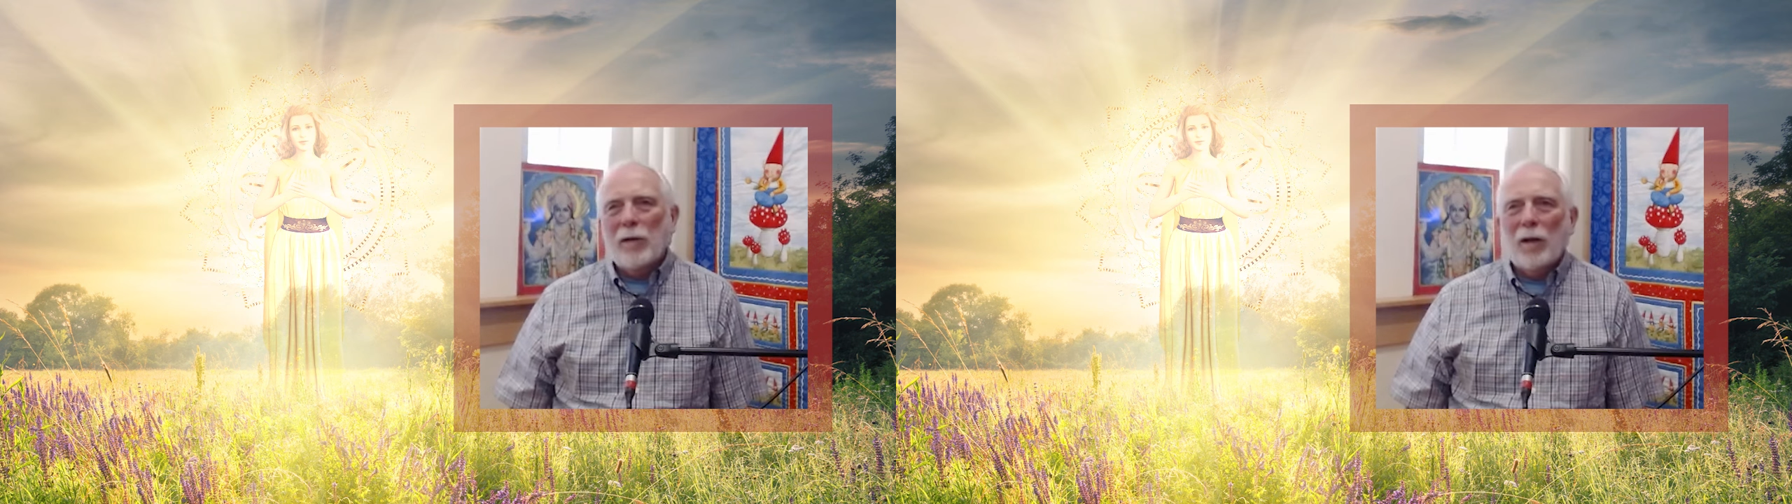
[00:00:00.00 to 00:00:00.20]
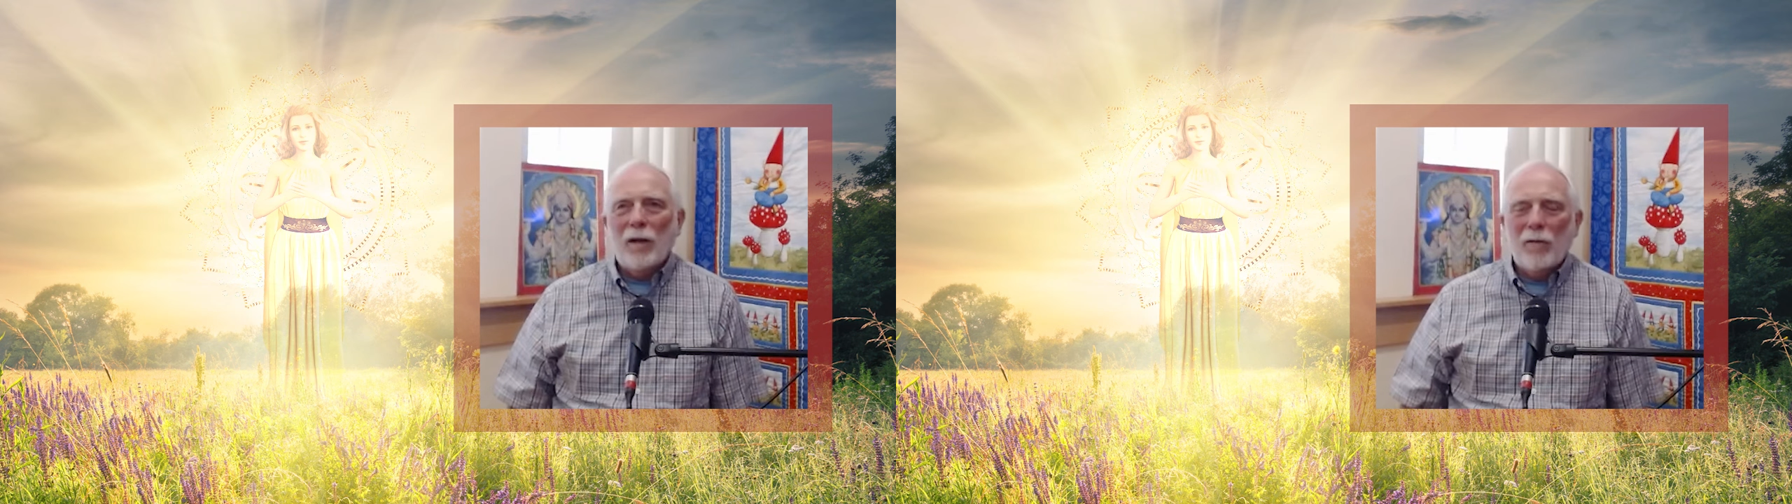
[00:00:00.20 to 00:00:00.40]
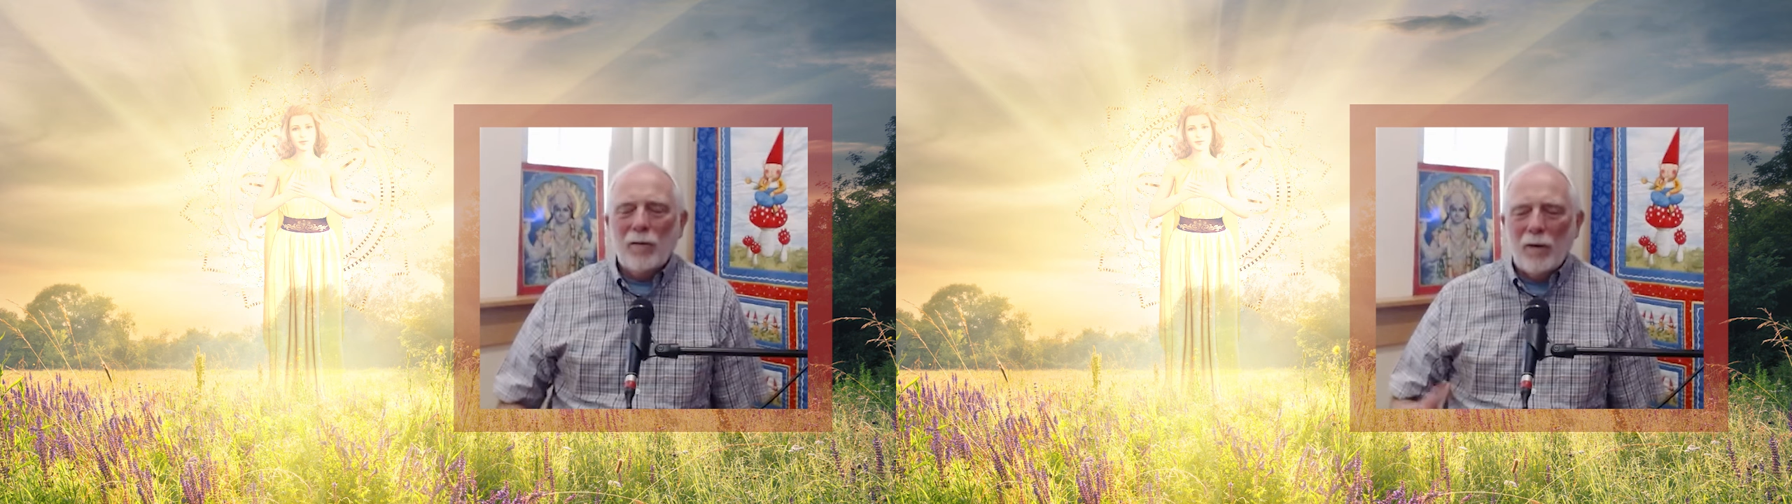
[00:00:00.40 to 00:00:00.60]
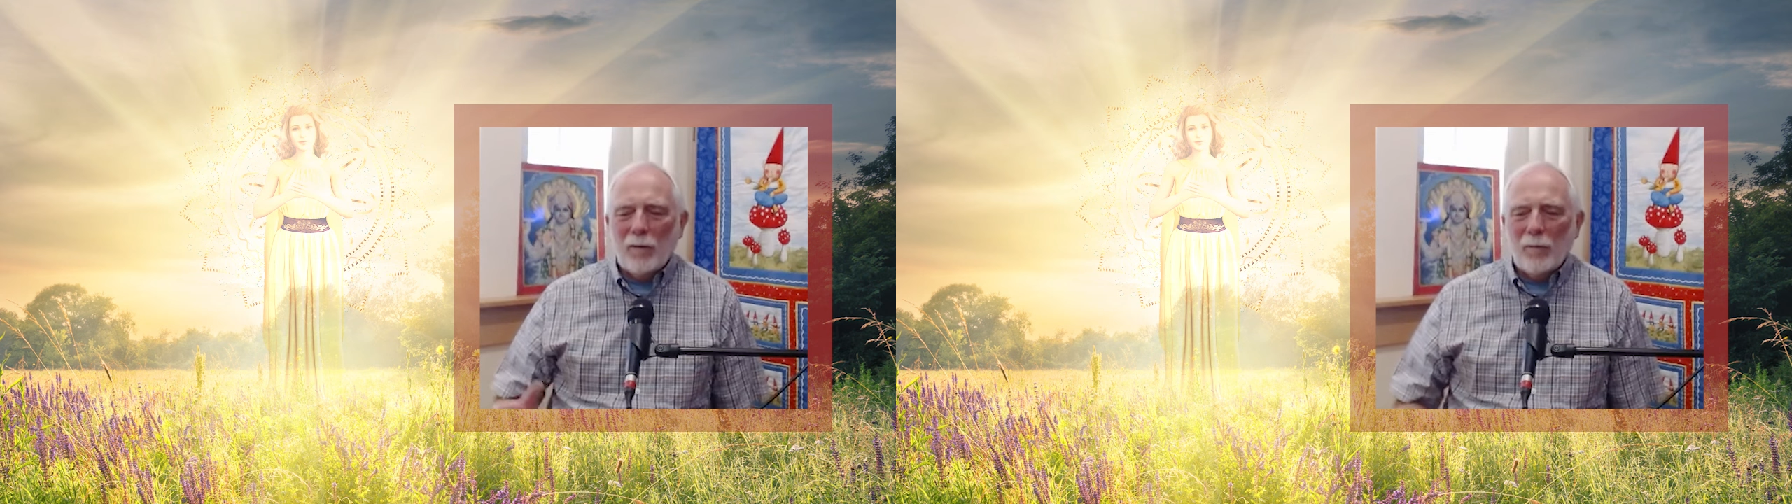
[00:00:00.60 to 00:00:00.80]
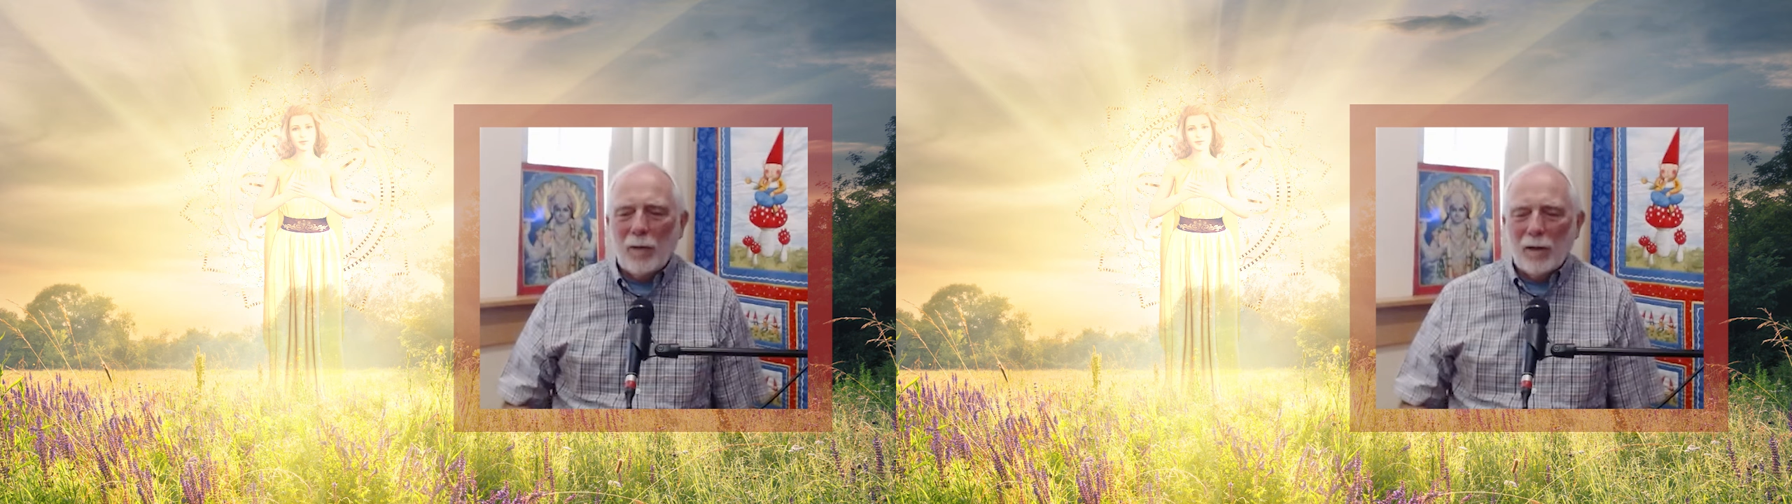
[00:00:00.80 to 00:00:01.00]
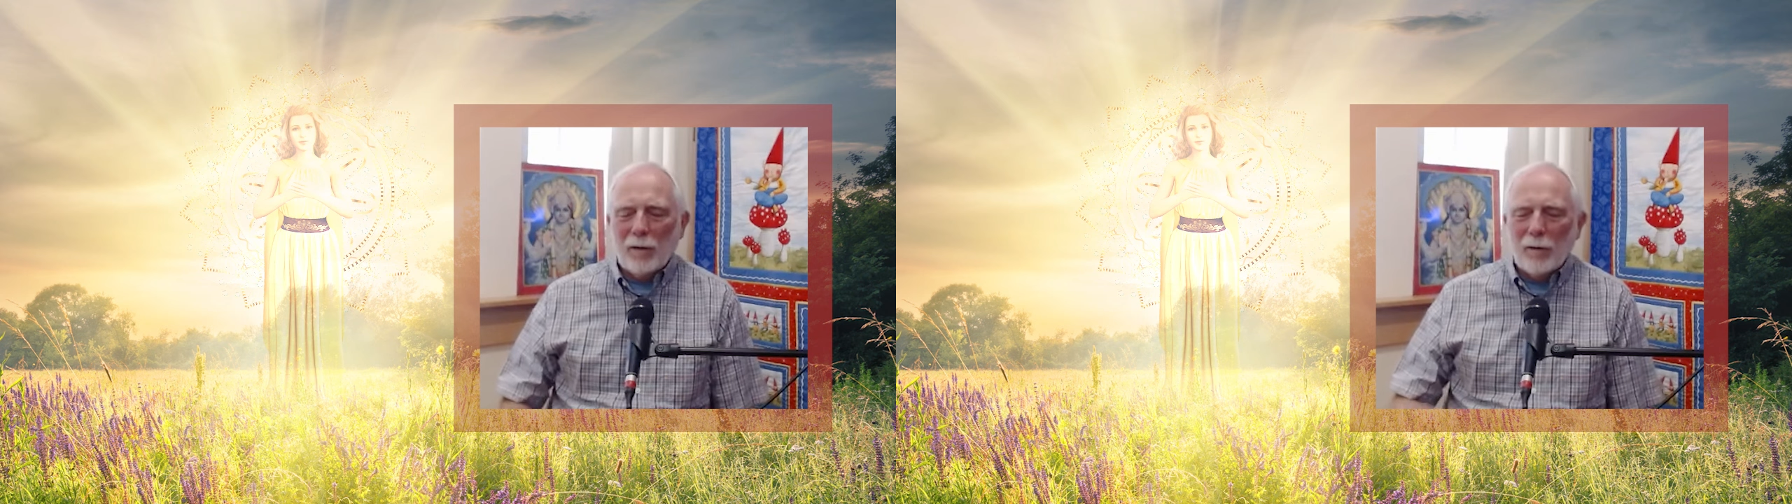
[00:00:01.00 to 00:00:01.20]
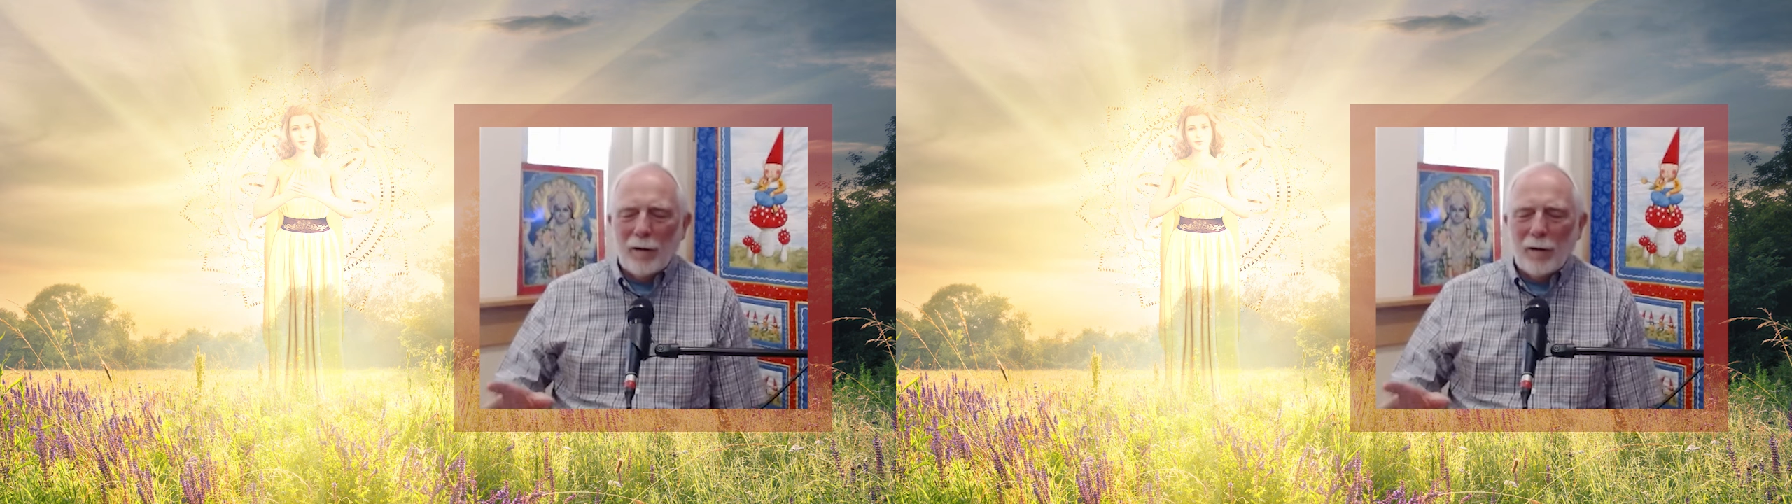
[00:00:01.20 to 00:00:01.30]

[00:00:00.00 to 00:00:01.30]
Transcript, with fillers: And I have you know my little